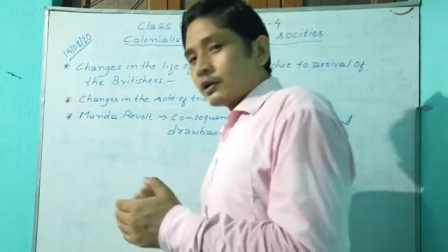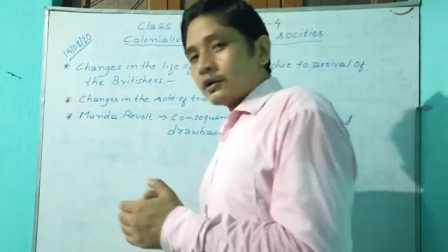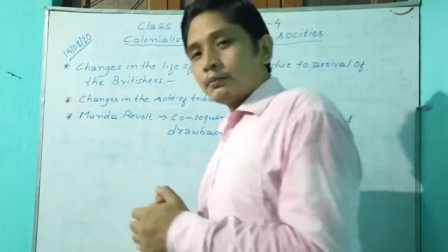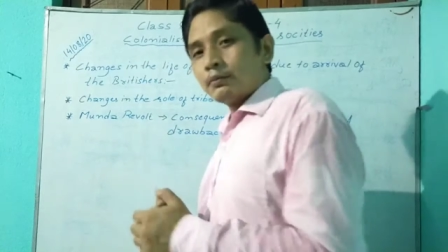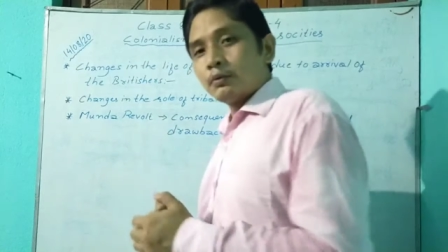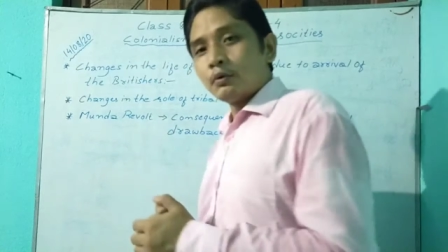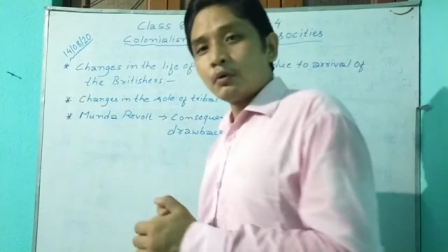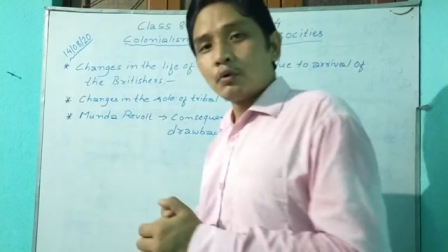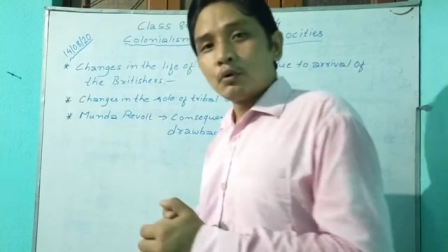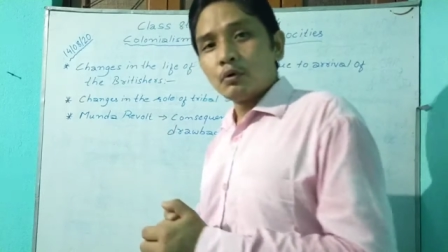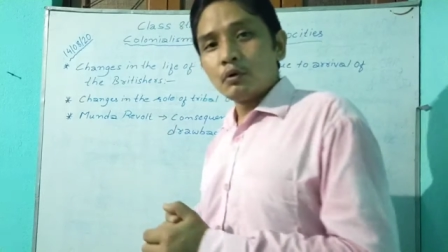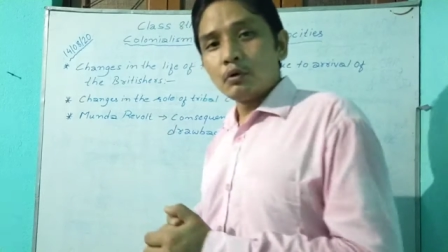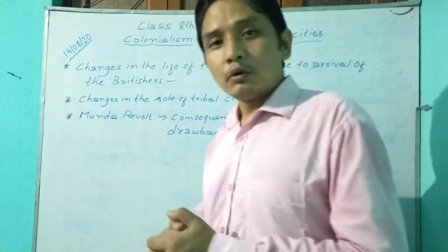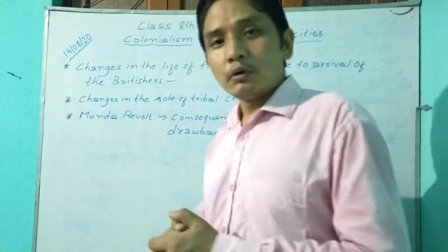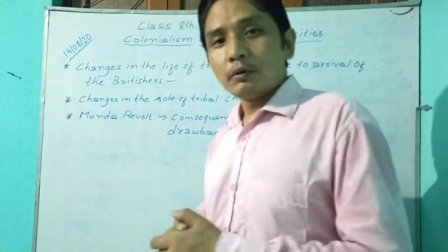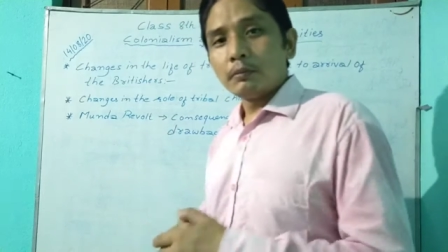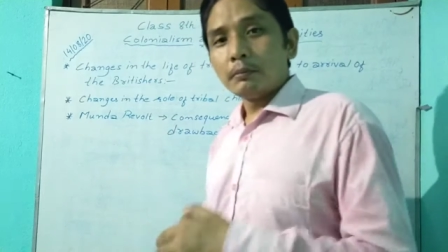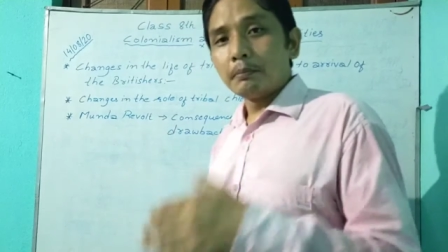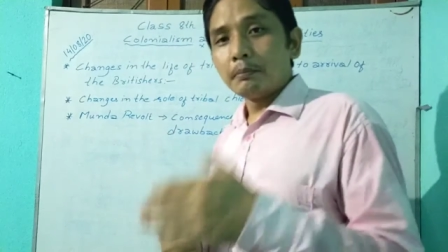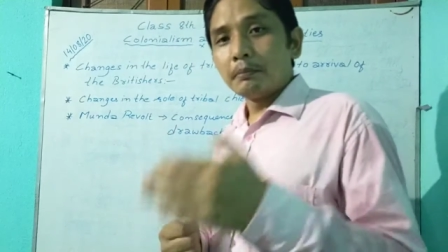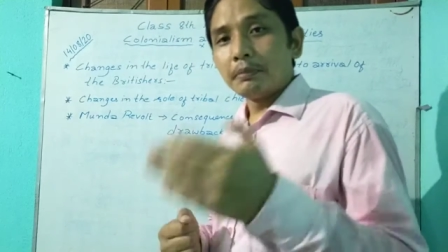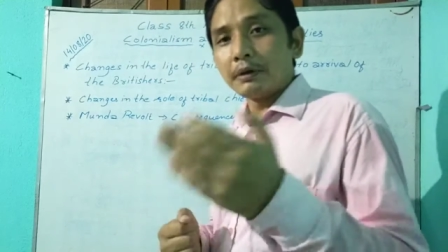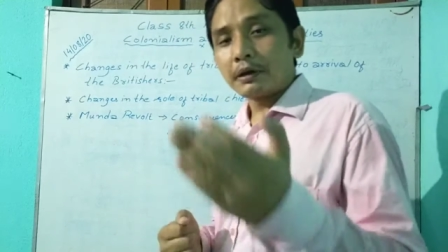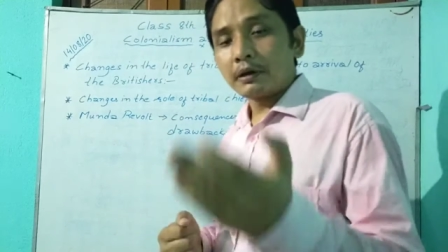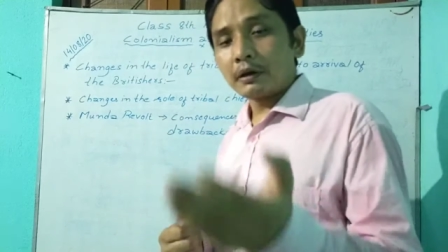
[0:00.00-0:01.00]

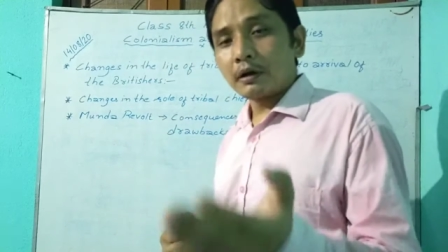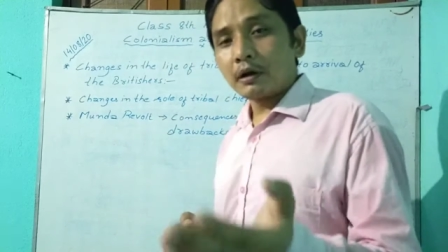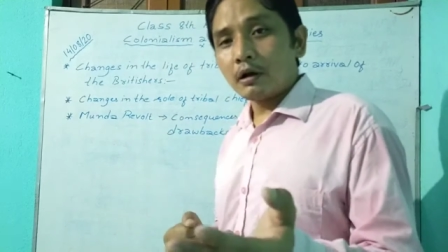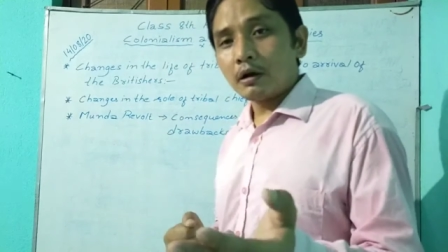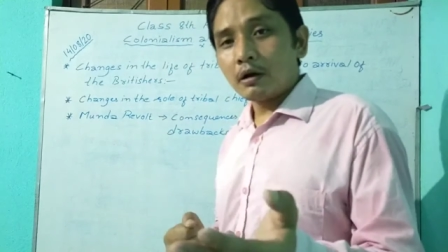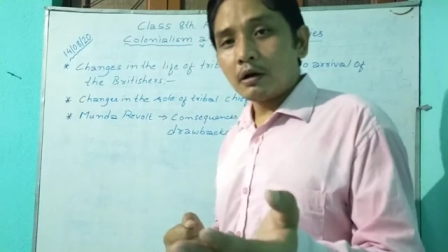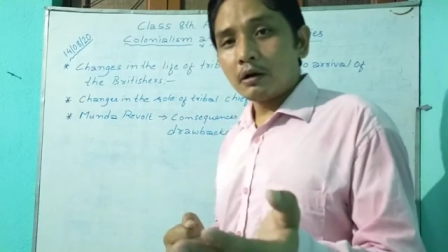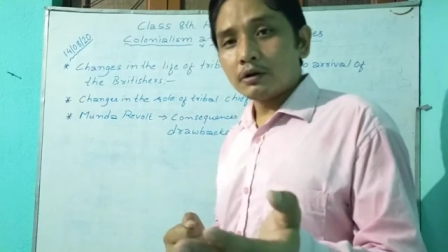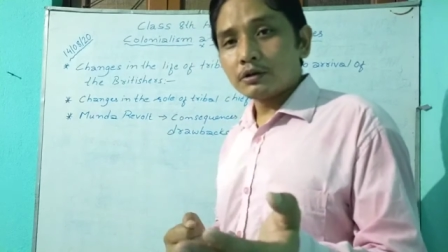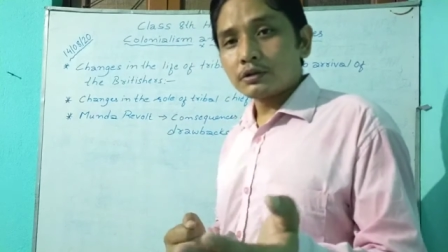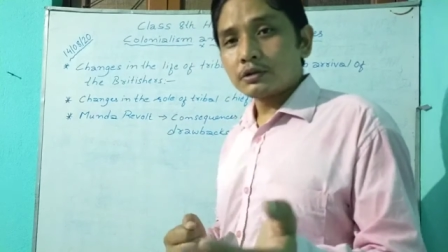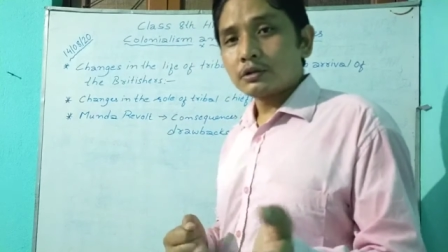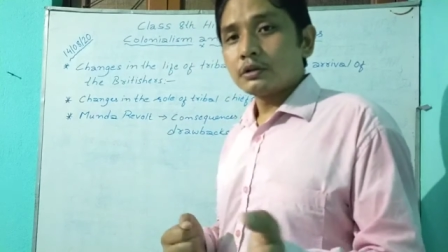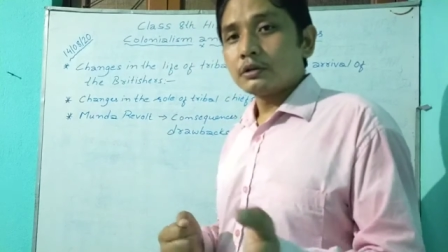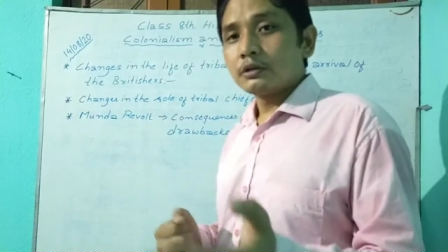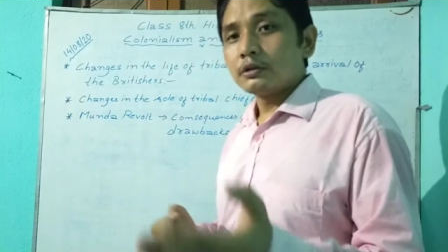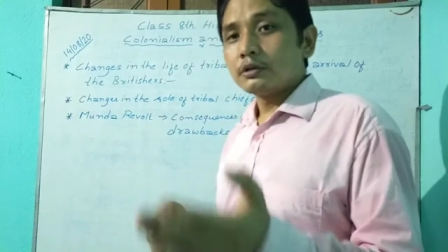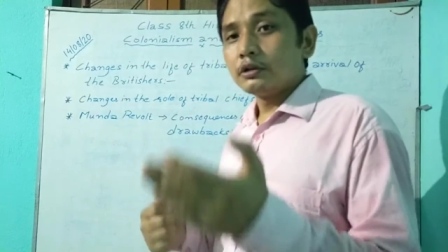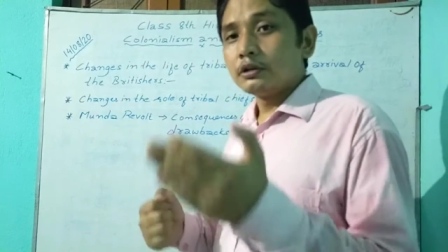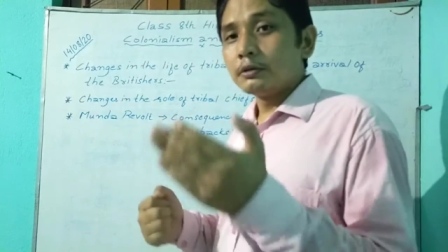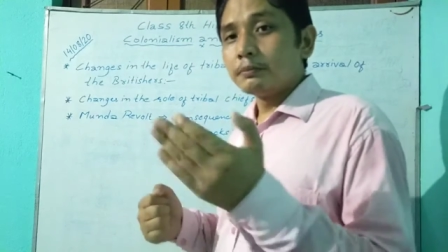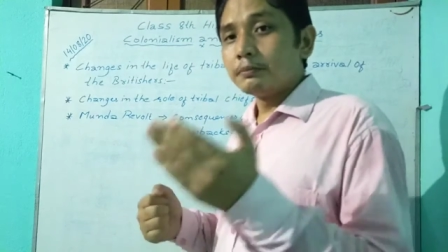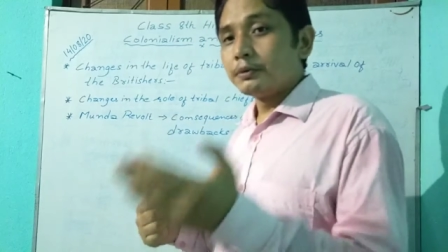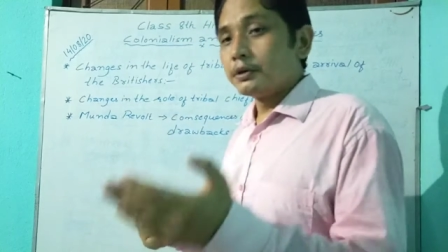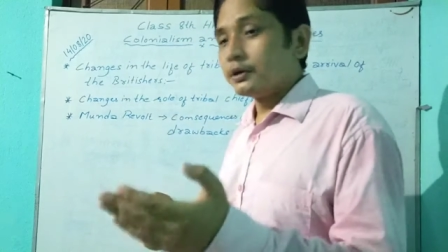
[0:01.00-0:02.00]
revolt because
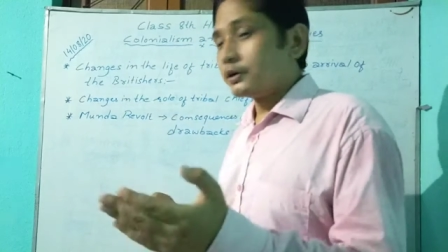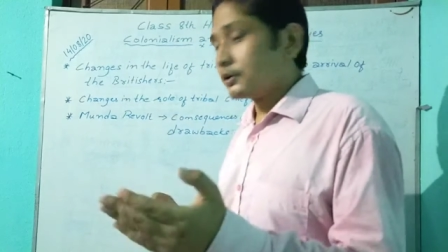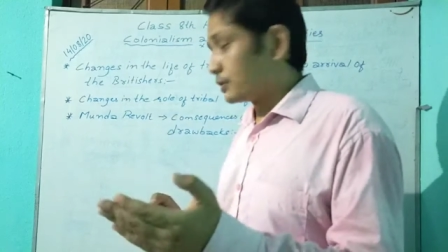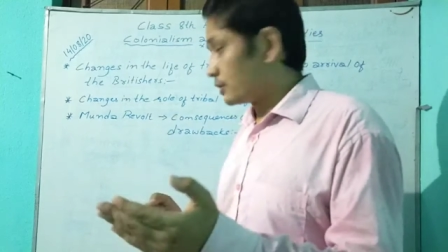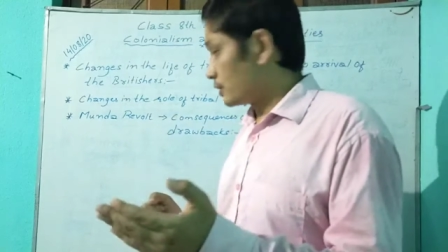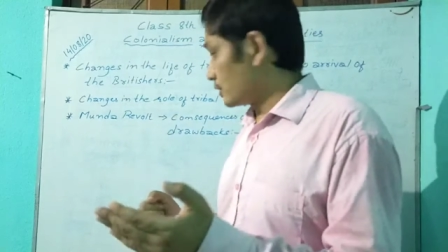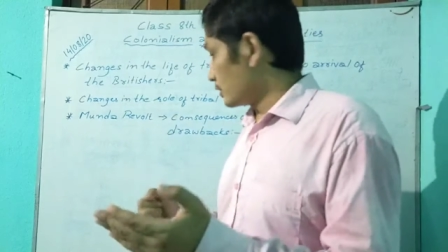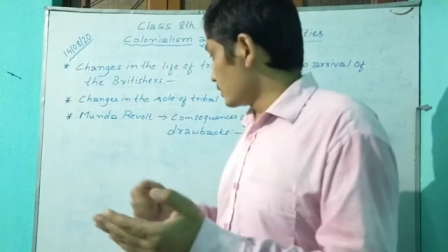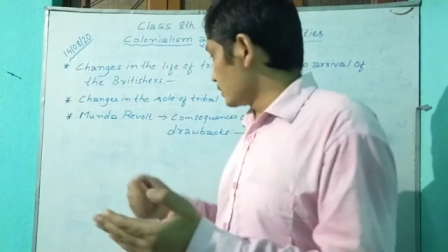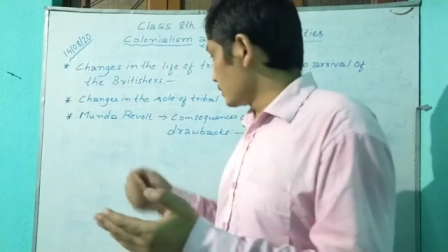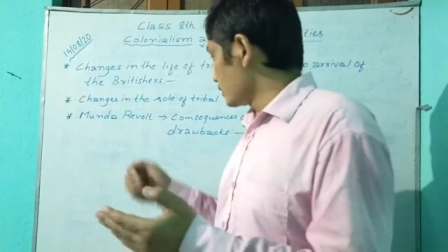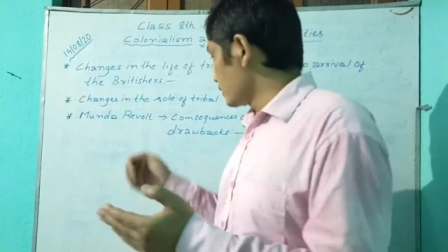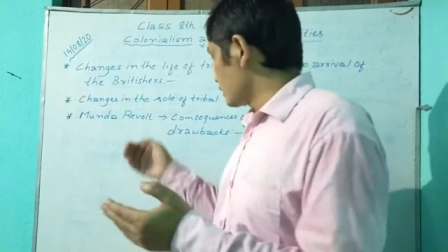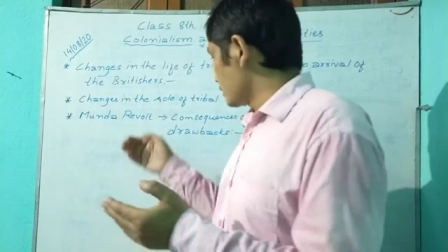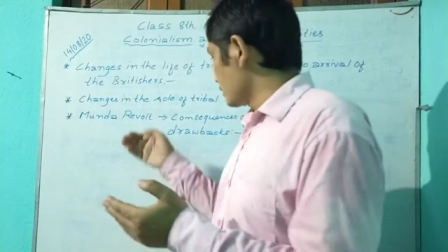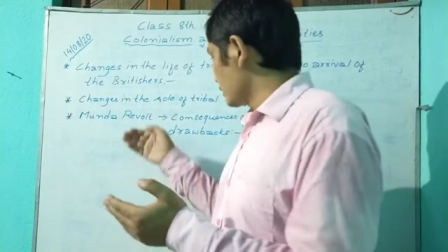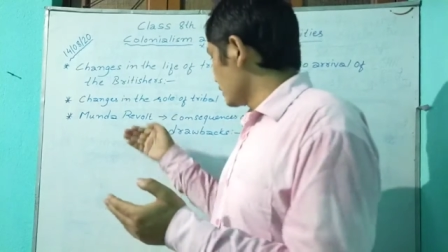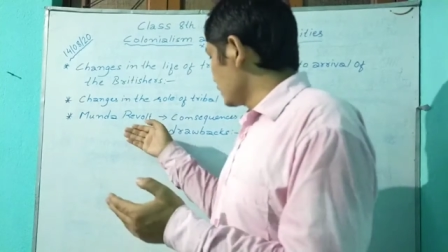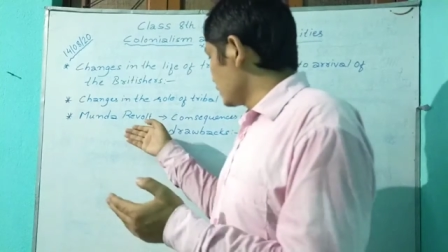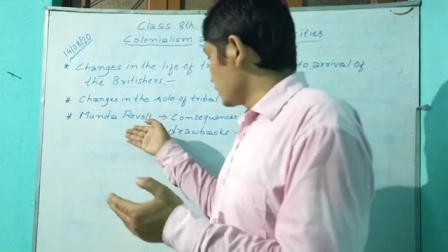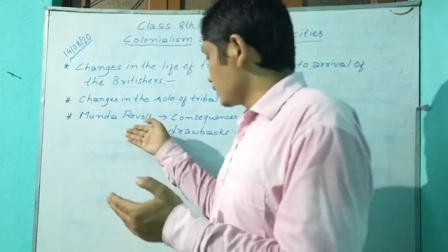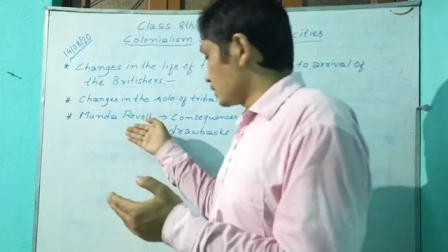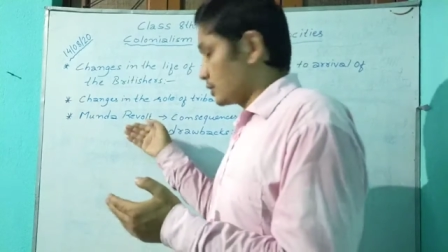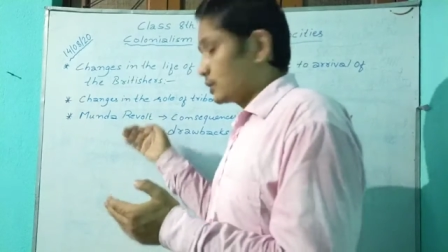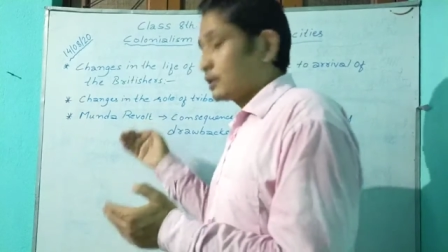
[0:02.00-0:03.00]
the
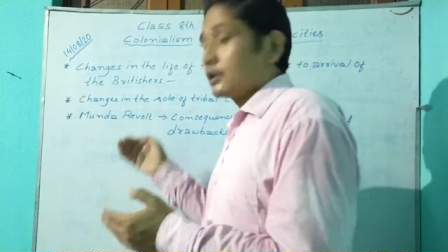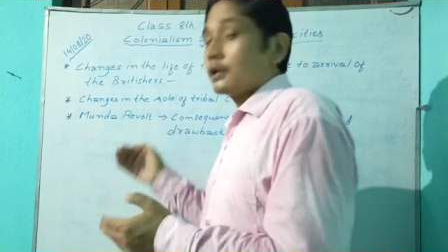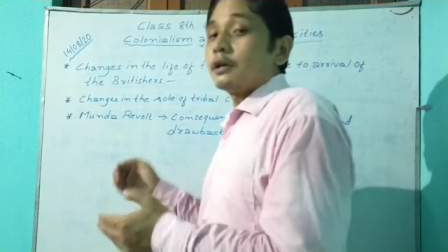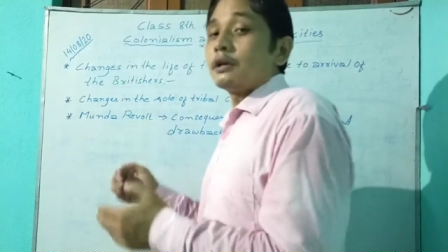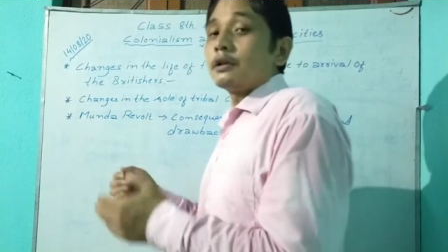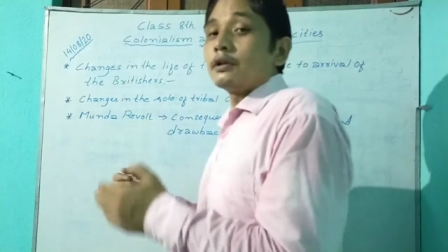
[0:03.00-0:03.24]
Britishers,